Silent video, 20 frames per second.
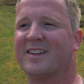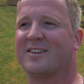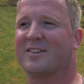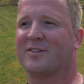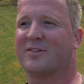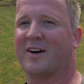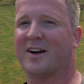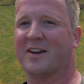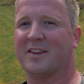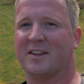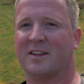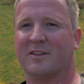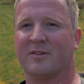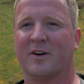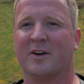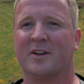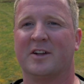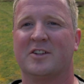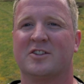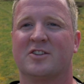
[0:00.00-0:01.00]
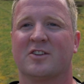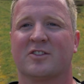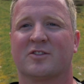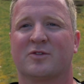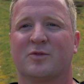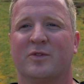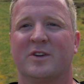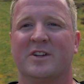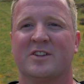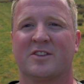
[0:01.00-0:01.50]
to find that you've only
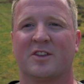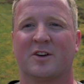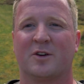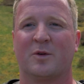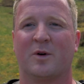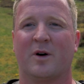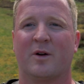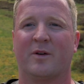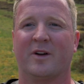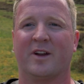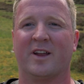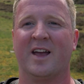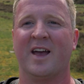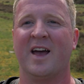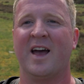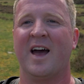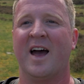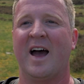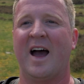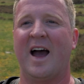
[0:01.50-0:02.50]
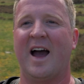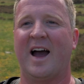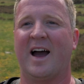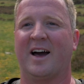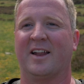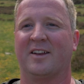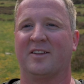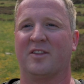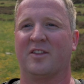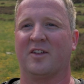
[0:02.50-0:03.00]
just reached the quarry
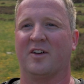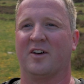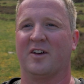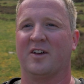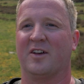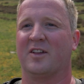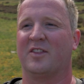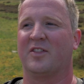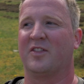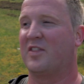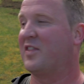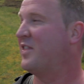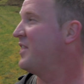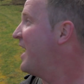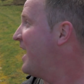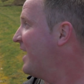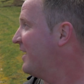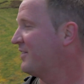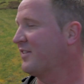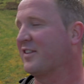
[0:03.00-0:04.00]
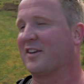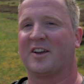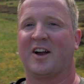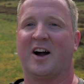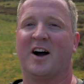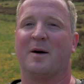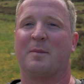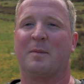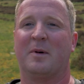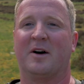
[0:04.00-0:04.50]
and that there's the
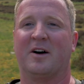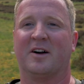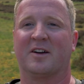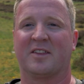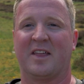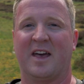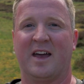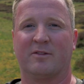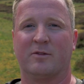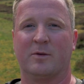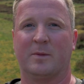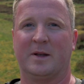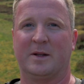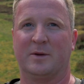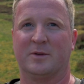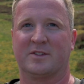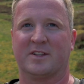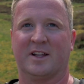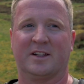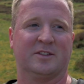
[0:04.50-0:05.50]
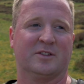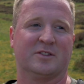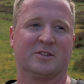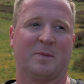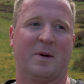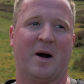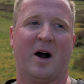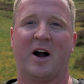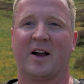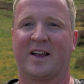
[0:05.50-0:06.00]
car park that everybody was telling you
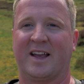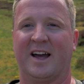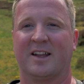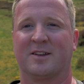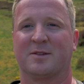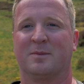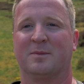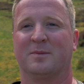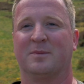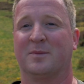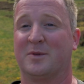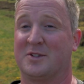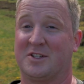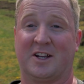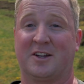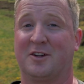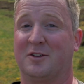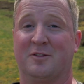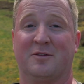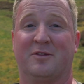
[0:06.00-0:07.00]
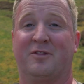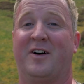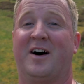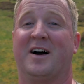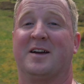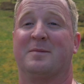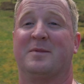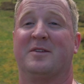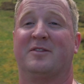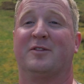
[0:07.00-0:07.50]
to park at, which I couldn't
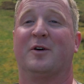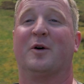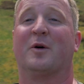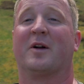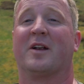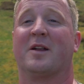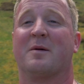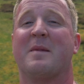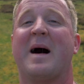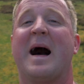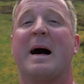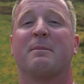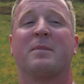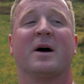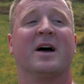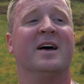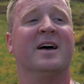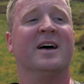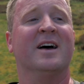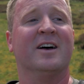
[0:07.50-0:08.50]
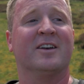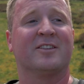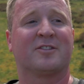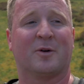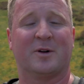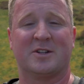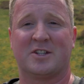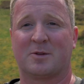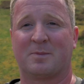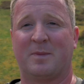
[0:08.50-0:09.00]
find before on a map.
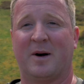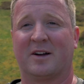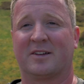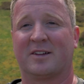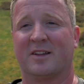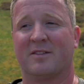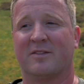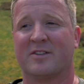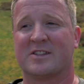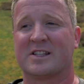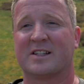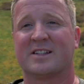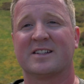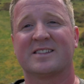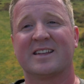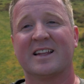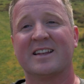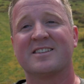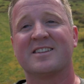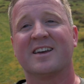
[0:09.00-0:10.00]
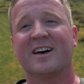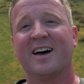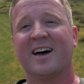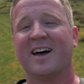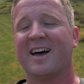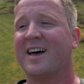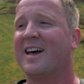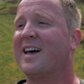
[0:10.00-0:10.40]
So I just parked in the visitor centre.